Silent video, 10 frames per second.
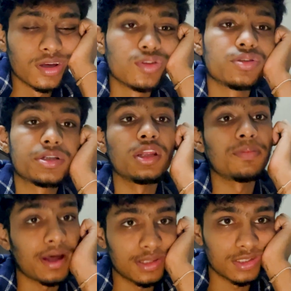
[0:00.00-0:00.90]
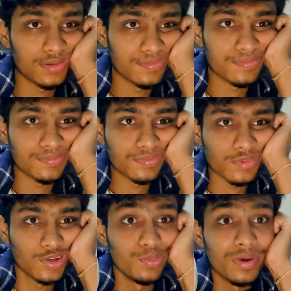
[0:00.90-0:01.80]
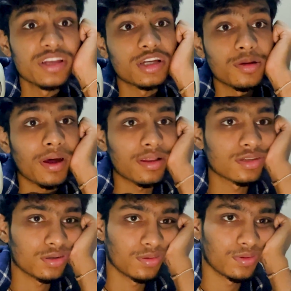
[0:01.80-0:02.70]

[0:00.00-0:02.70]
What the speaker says: to study maths, to major in maths.